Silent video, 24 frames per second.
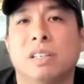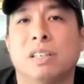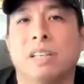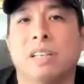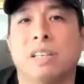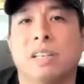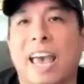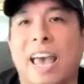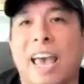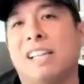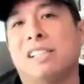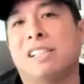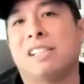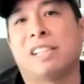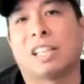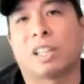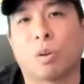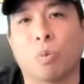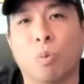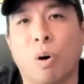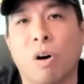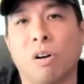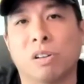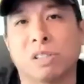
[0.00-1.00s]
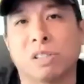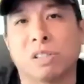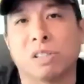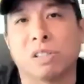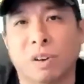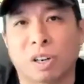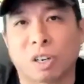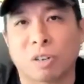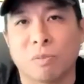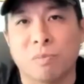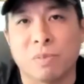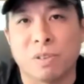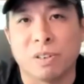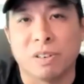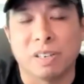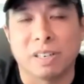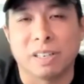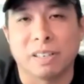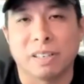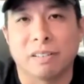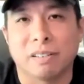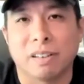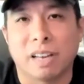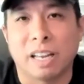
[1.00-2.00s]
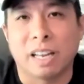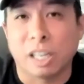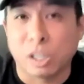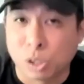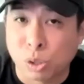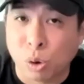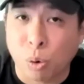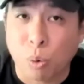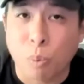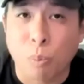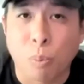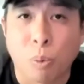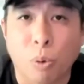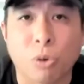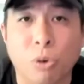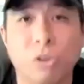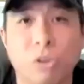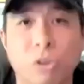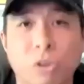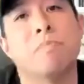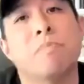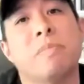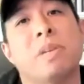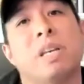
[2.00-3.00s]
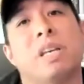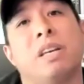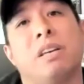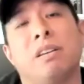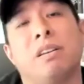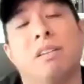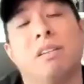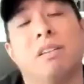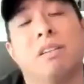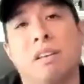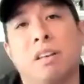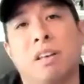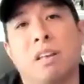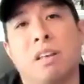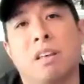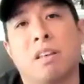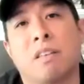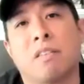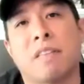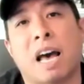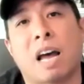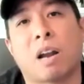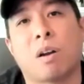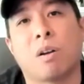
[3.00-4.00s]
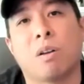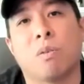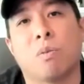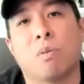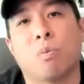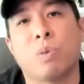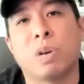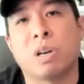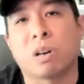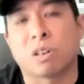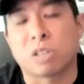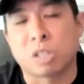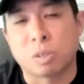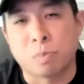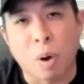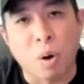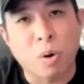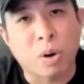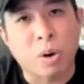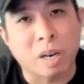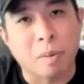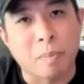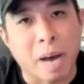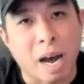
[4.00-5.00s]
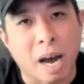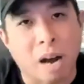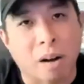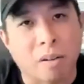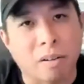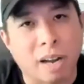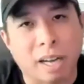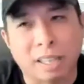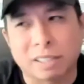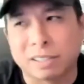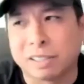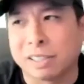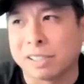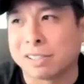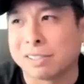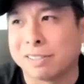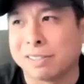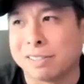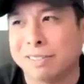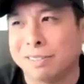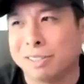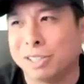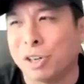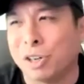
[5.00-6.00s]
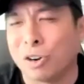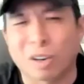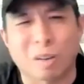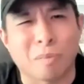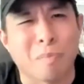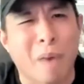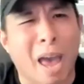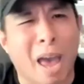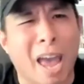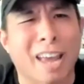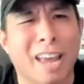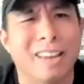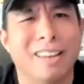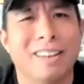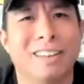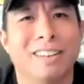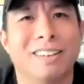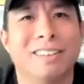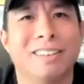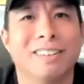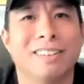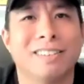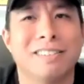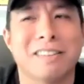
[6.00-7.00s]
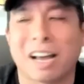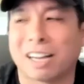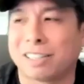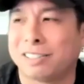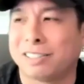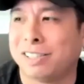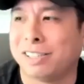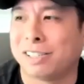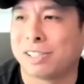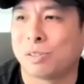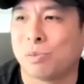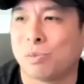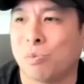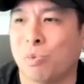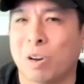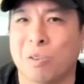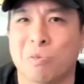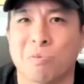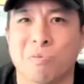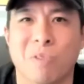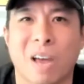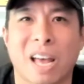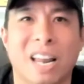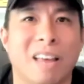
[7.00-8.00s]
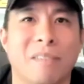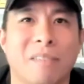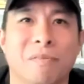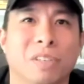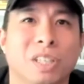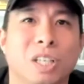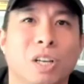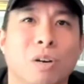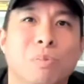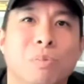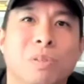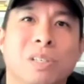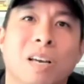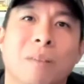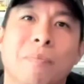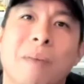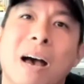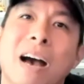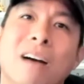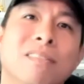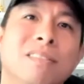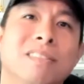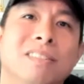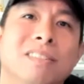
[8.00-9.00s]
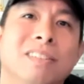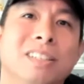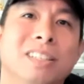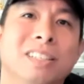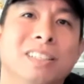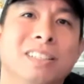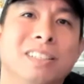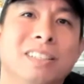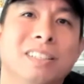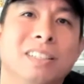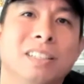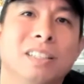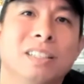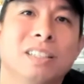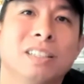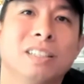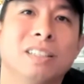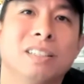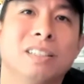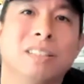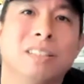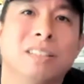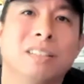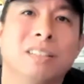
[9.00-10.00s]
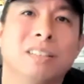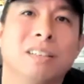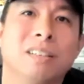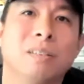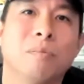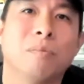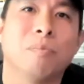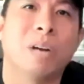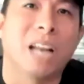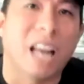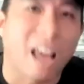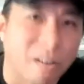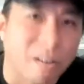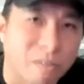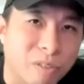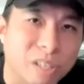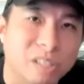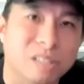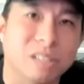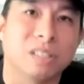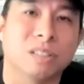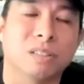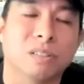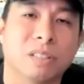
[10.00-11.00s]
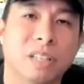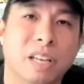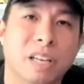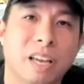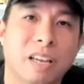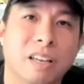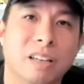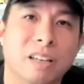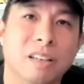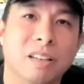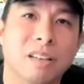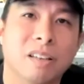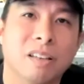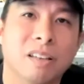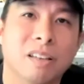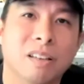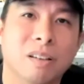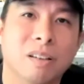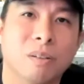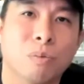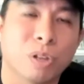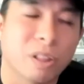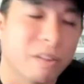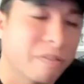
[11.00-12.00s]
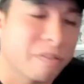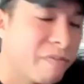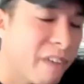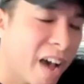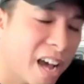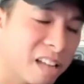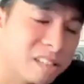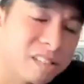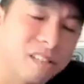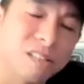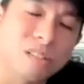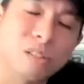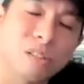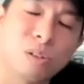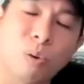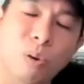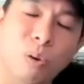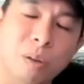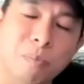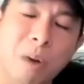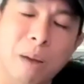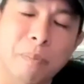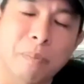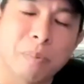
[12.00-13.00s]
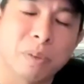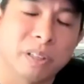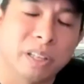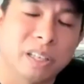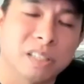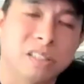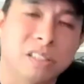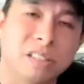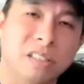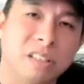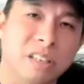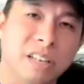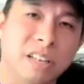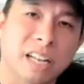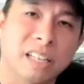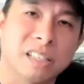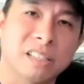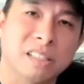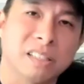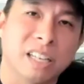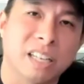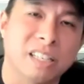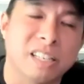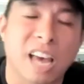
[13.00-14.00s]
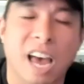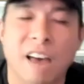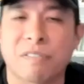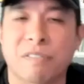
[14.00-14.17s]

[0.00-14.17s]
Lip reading: ends at the walls of our community. And it's so important to me that we are spoken about, not just during May, not just when red envelopes come out, but every single day. We're the fastest growing population in the United States, half